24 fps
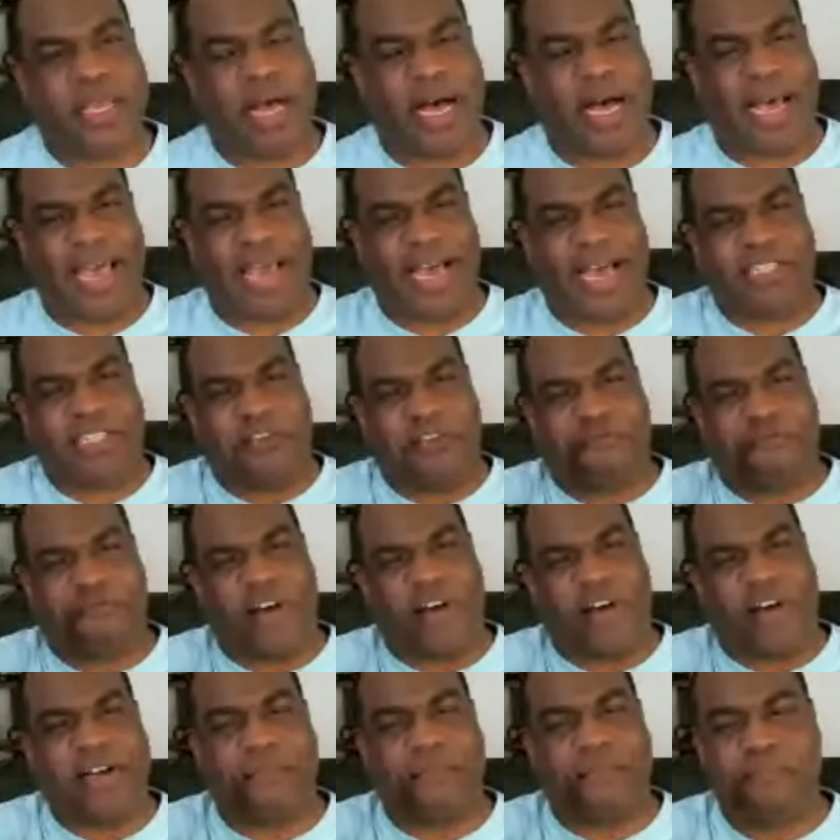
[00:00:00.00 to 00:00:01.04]

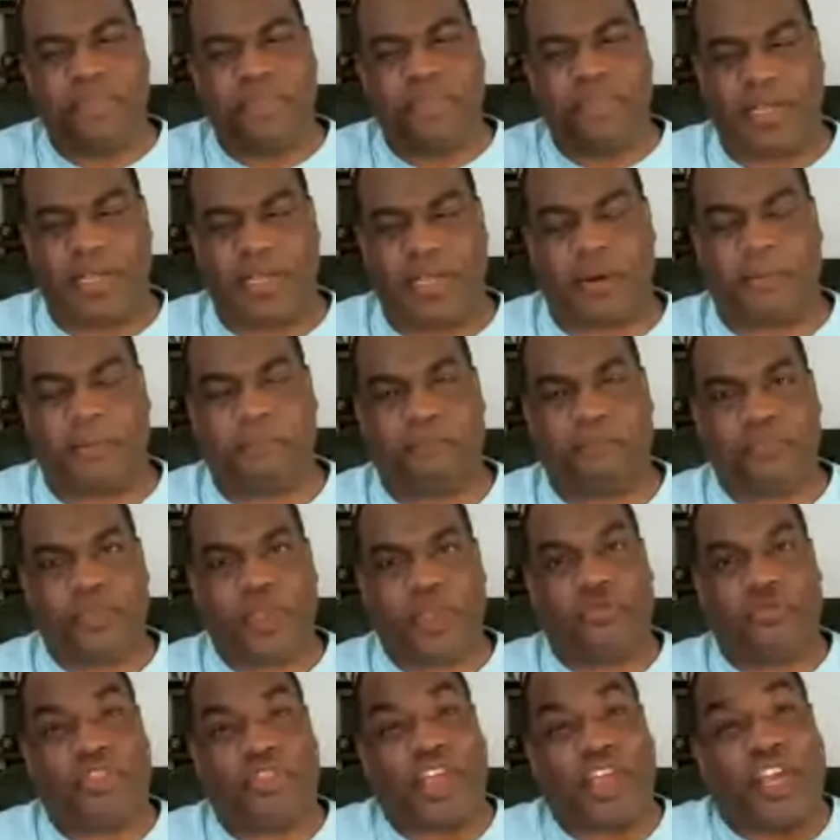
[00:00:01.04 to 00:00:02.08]

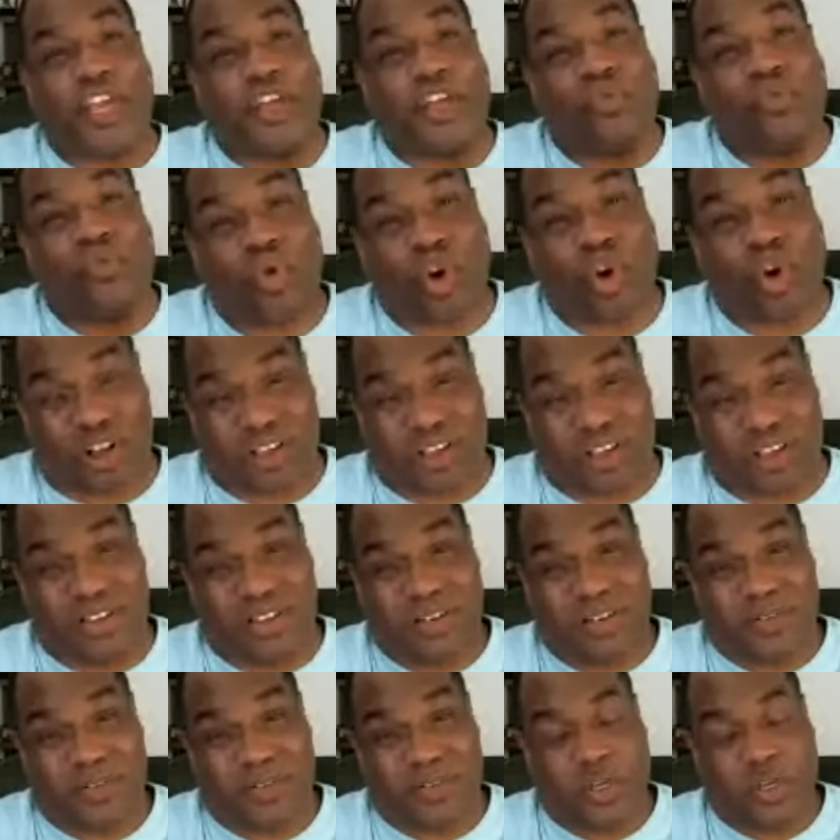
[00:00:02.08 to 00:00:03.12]
That could work
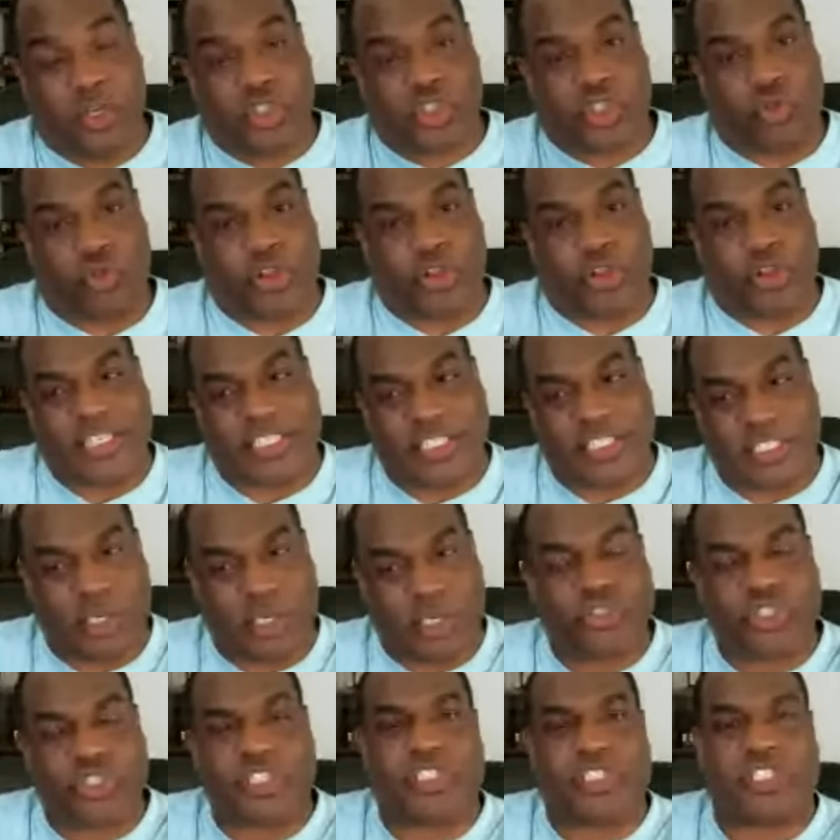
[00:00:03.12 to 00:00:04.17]
so that it can
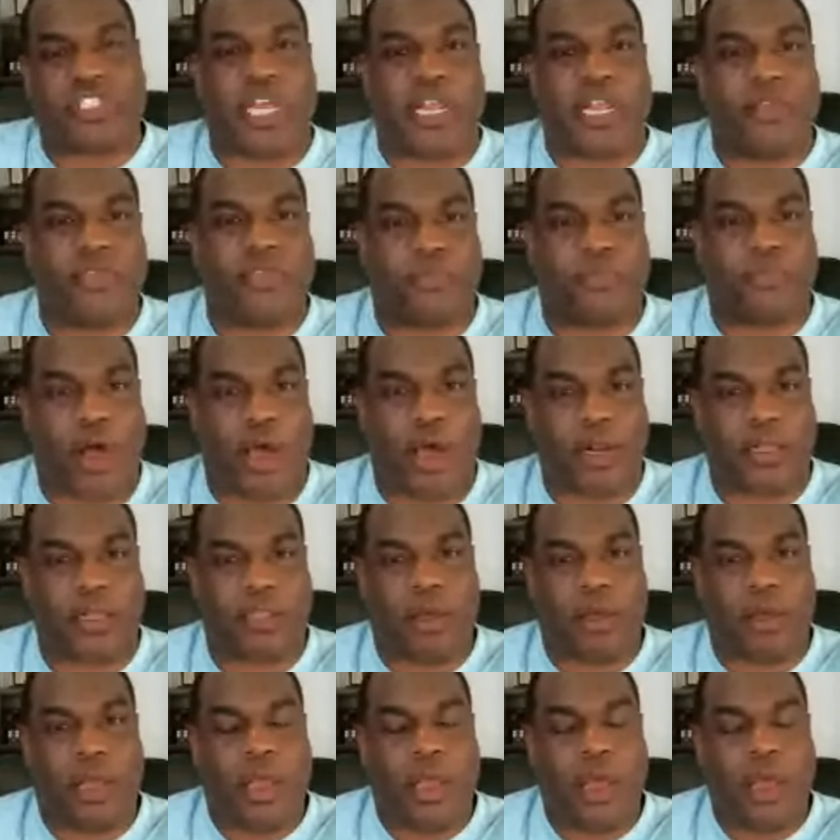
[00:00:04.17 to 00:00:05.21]
still sustain the
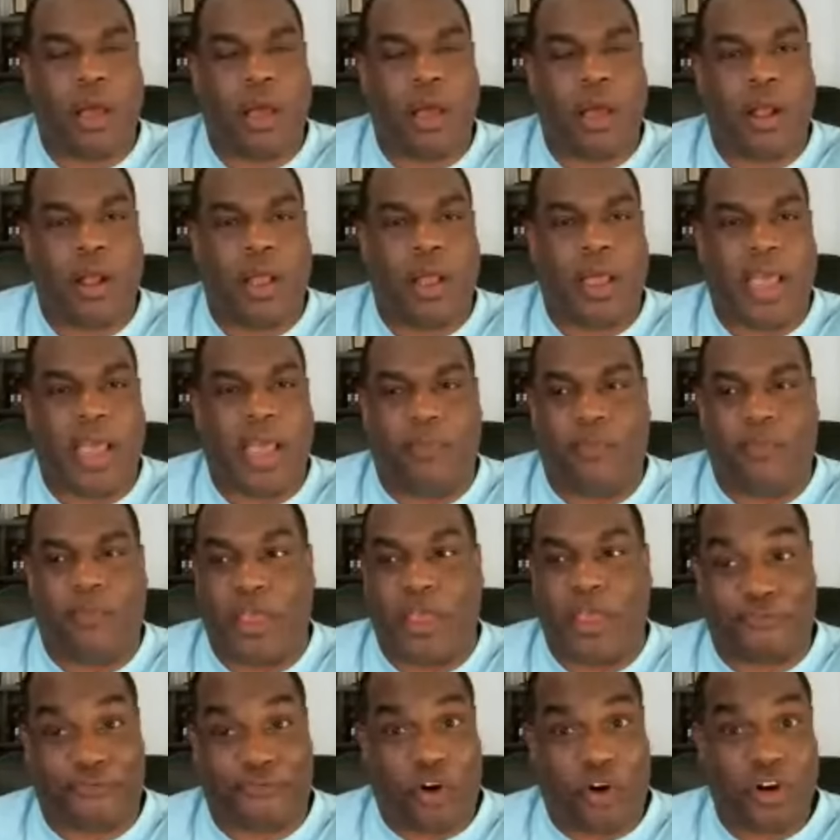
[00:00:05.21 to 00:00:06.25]
product. And
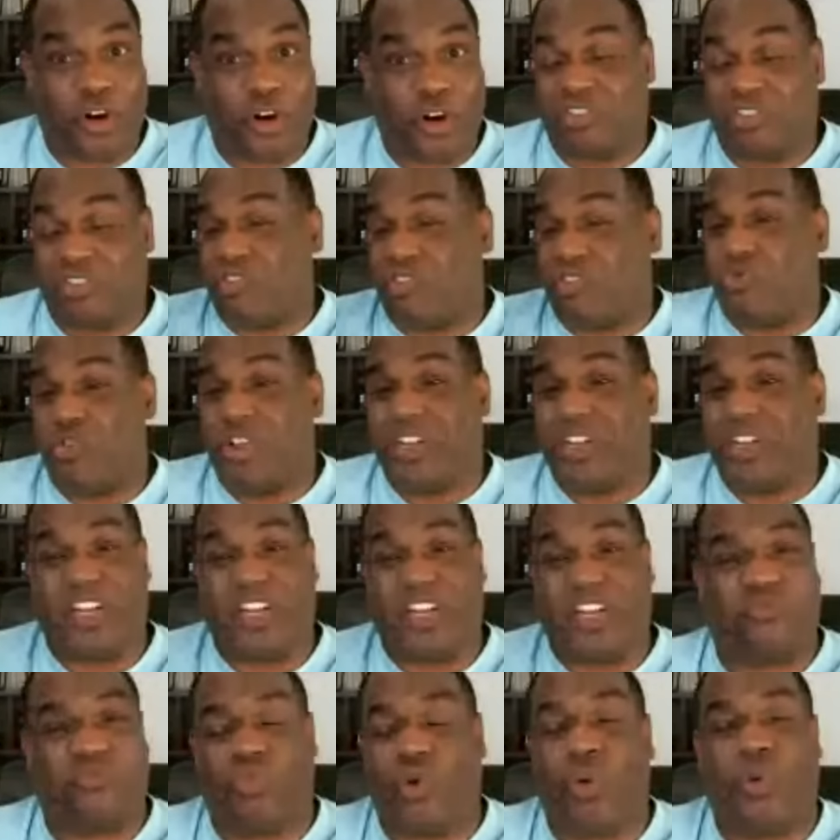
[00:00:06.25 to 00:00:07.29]
at first we
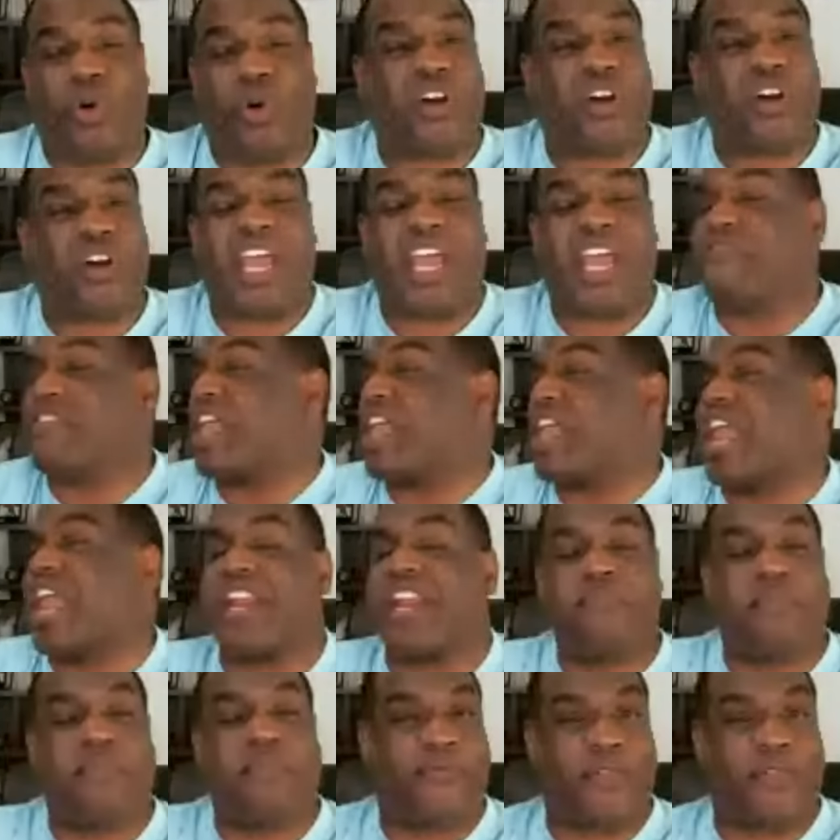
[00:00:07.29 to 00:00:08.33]
weren't going to have
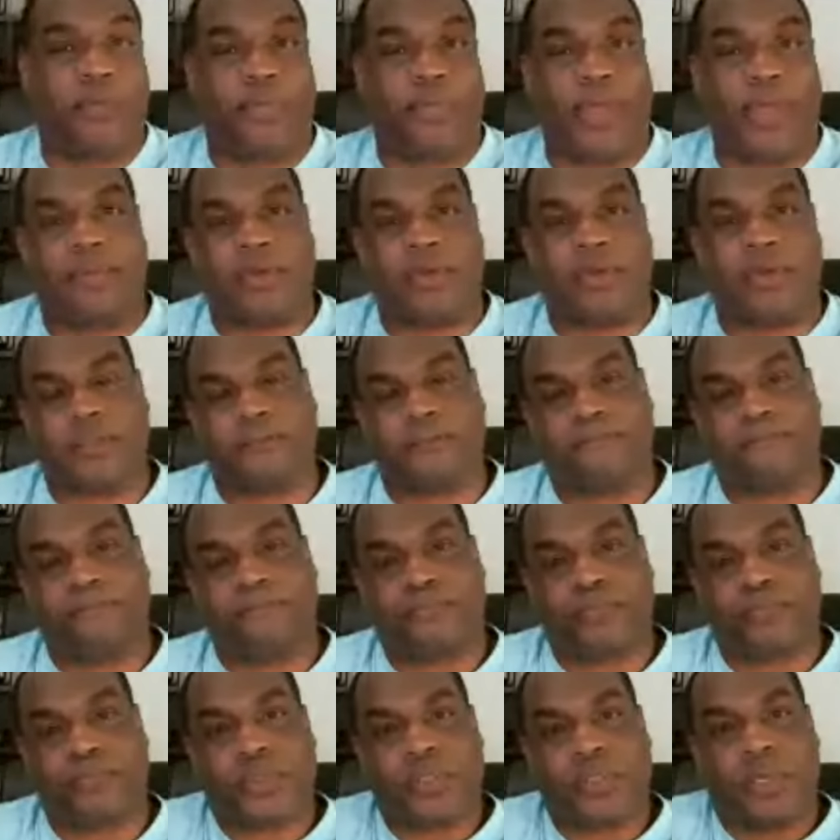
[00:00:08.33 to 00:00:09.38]
any monthly payments,
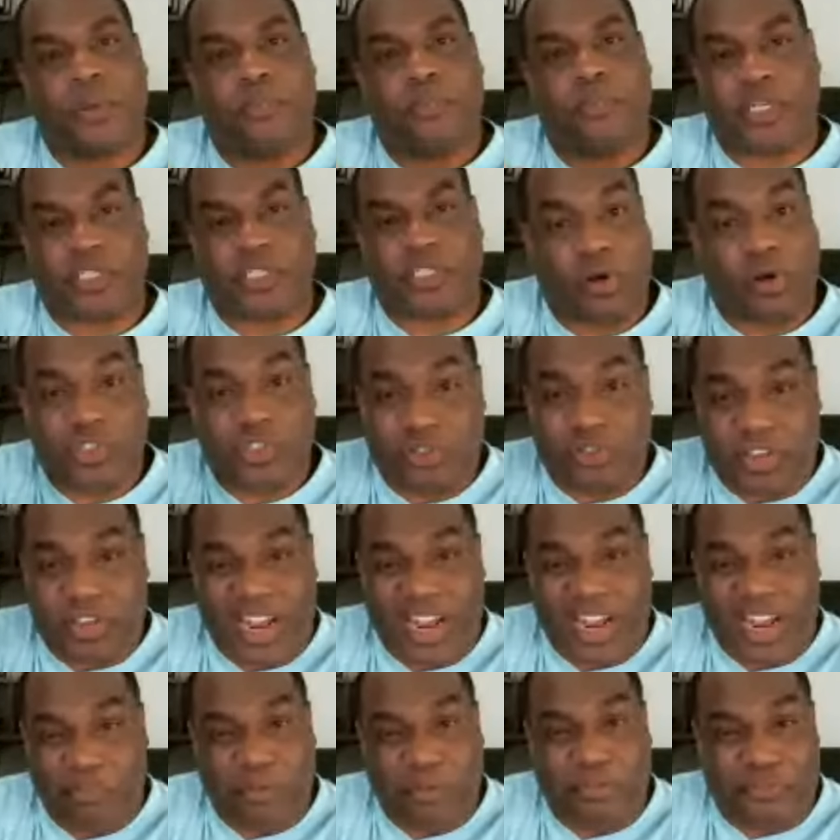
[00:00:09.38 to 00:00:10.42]
but as long as you
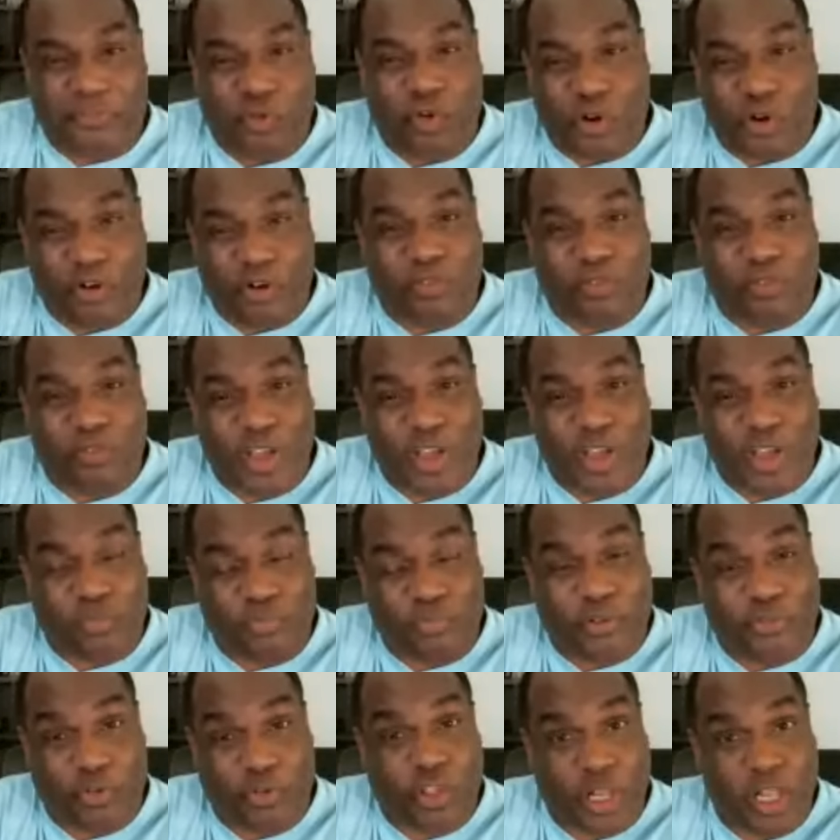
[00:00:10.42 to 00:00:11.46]
get it before
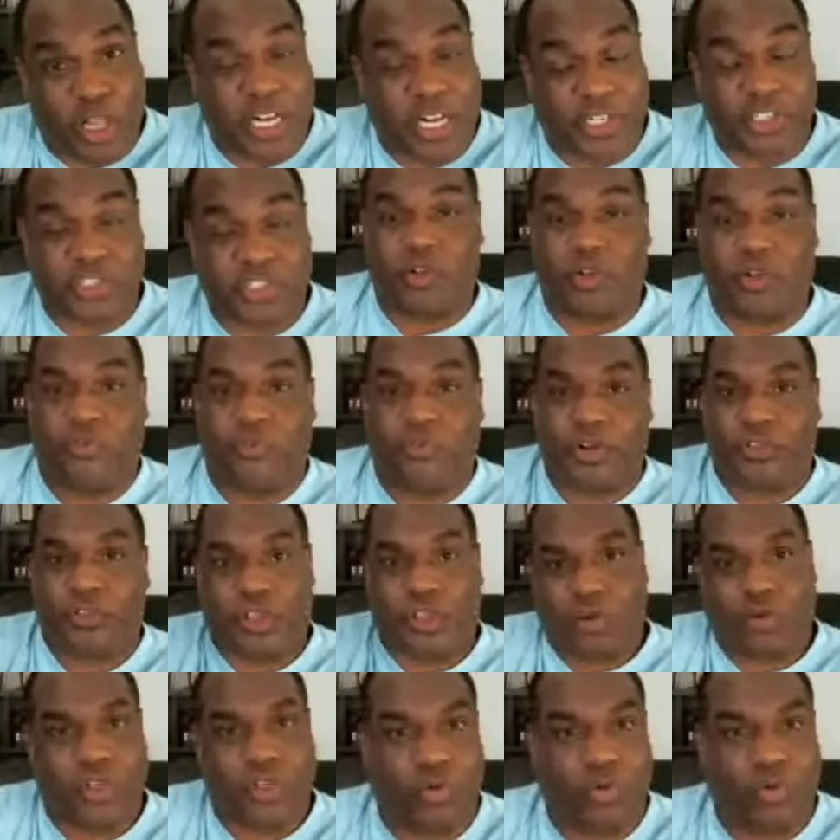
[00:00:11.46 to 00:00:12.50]
the launch is over,
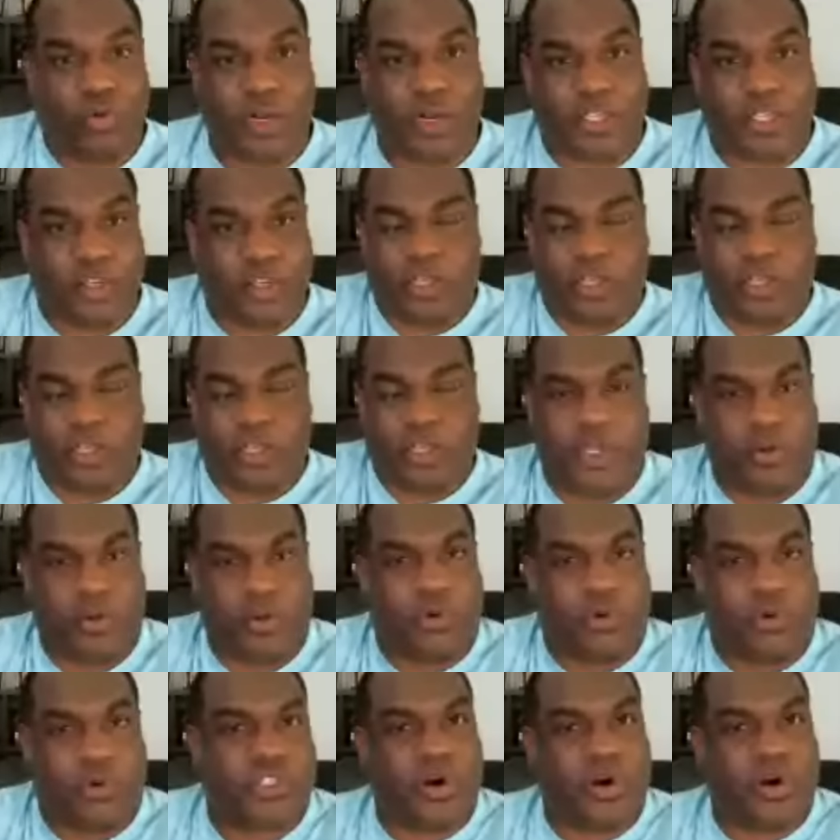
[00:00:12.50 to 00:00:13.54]
it'll be
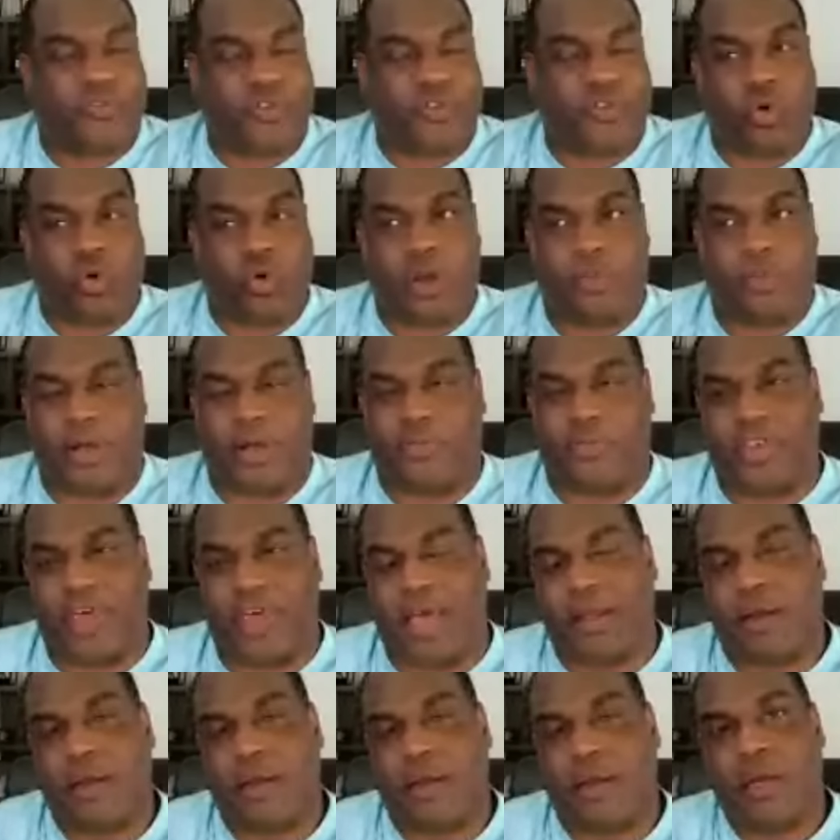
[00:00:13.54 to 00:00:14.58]
yours. You don't have to worry about that.